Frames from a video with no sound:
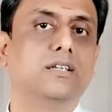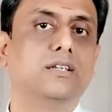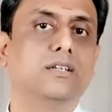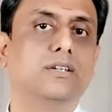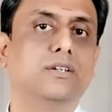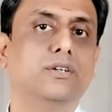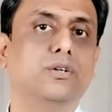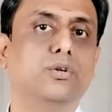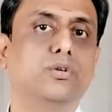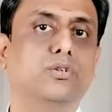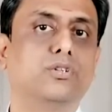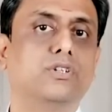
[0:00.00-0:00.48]

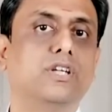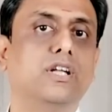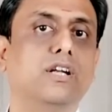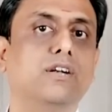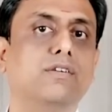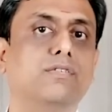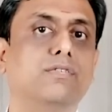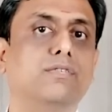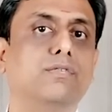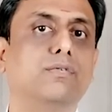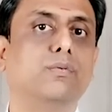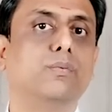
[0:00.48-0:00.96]

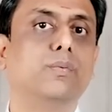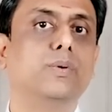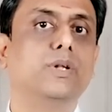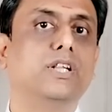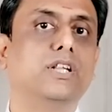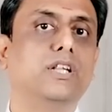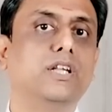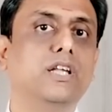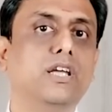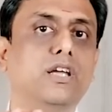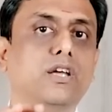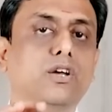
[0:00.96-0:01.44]
yourself with
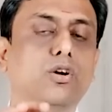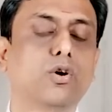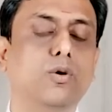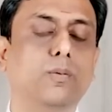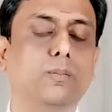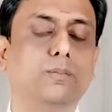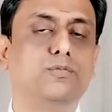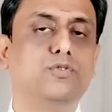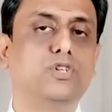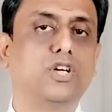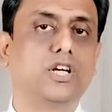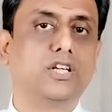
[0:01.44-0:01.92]
the
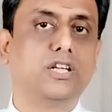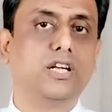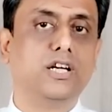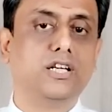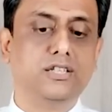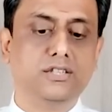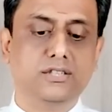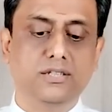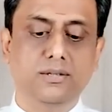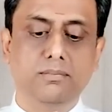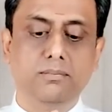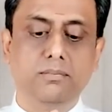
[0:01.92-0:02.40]
object. That
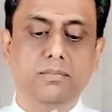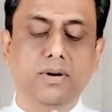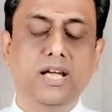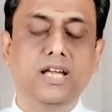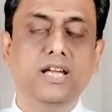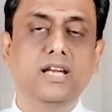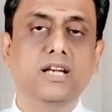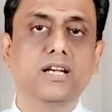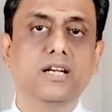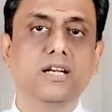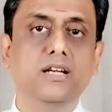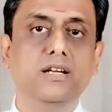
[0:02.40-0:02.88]
is, the
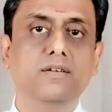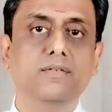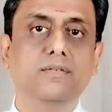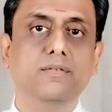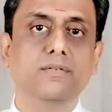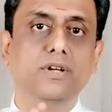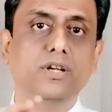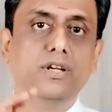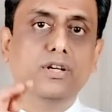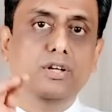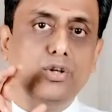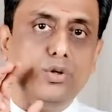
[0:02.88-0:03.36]
mind
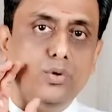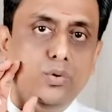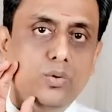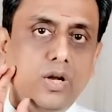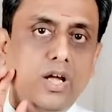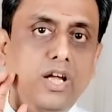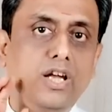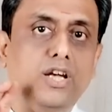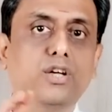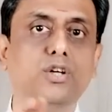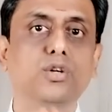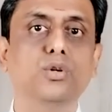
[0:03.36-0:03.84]
will
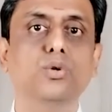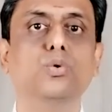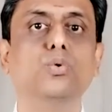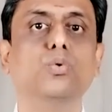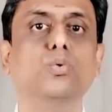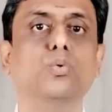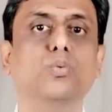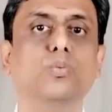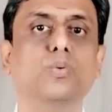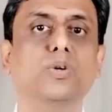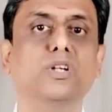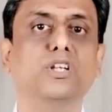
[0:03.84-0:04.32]
unite you
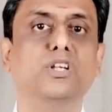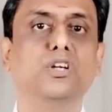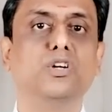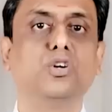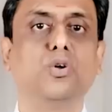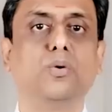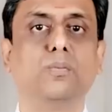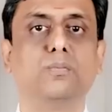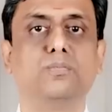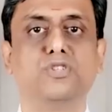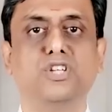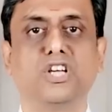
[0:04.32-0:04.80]
with that
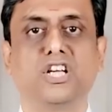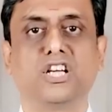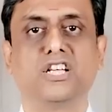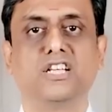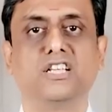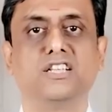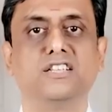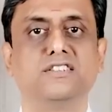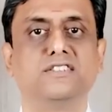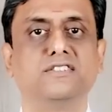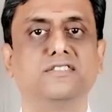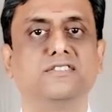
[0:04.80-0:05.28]
object
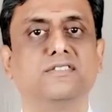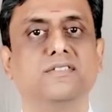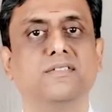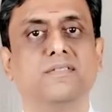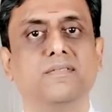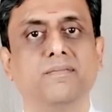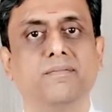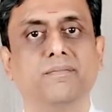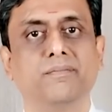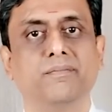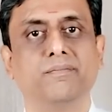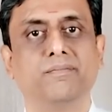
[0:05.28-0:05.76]

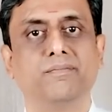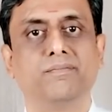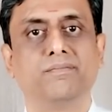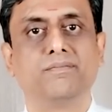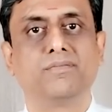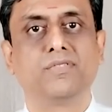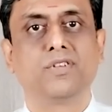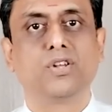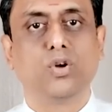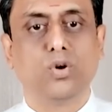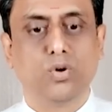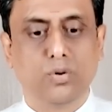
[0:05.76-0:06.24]

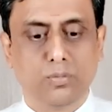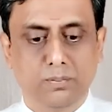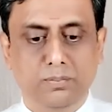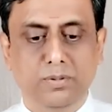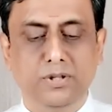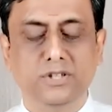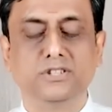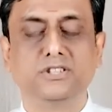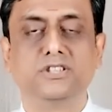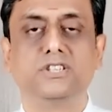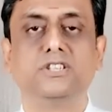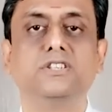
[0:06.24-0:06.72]
or
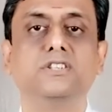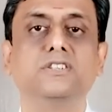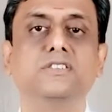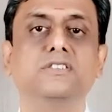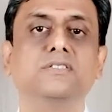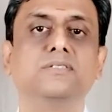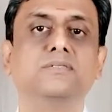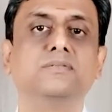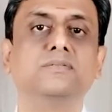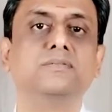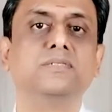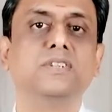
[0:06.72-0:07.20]
person.
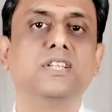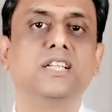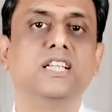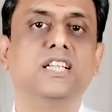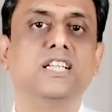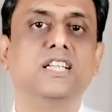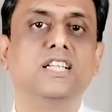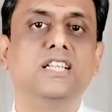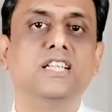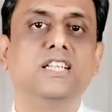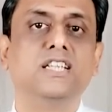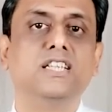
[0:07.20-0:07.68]

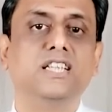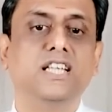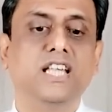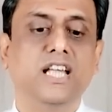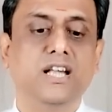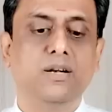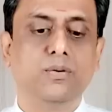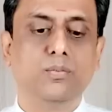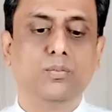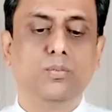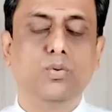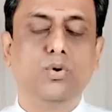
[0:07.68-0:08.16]

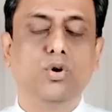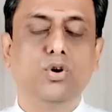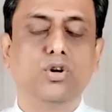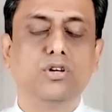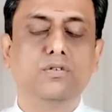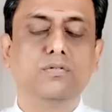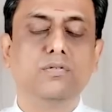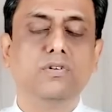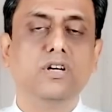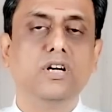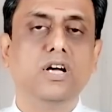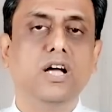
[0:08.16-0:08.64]
Then
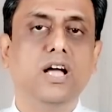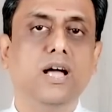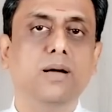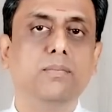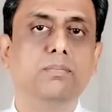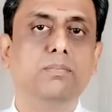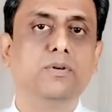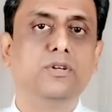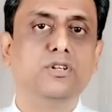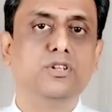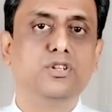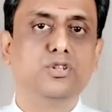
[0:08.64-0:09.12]
whatever
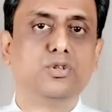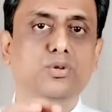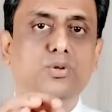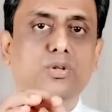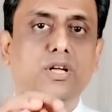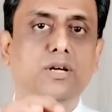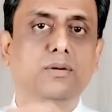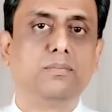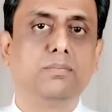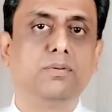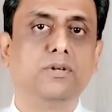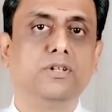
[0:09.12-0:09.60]
happens to
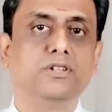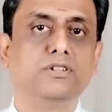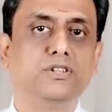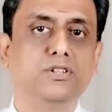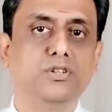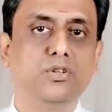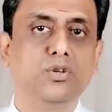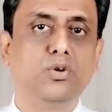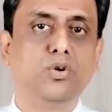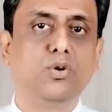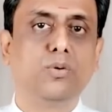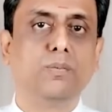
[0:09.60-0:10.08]
that person
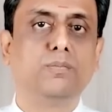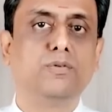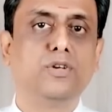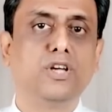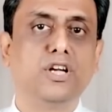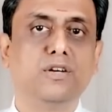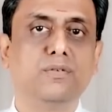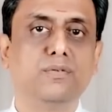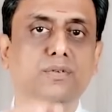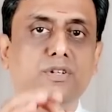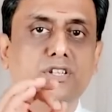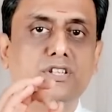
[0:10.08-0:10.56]
or
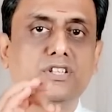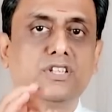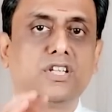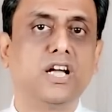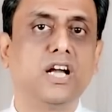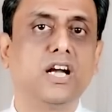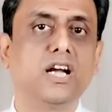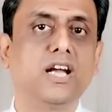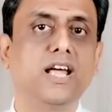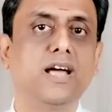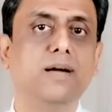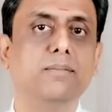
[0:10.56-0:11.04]
object will
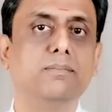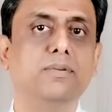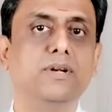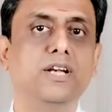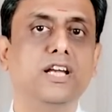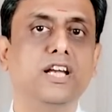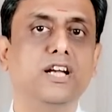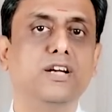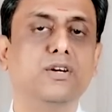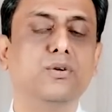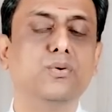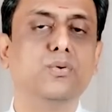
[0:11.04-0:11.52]
start
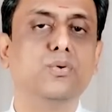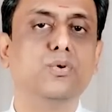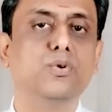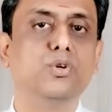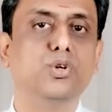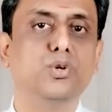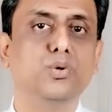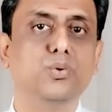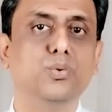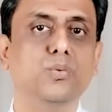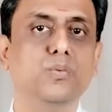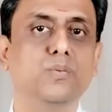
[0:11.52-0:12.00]
happening to
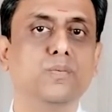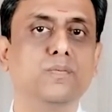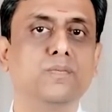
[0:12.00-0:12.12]
you.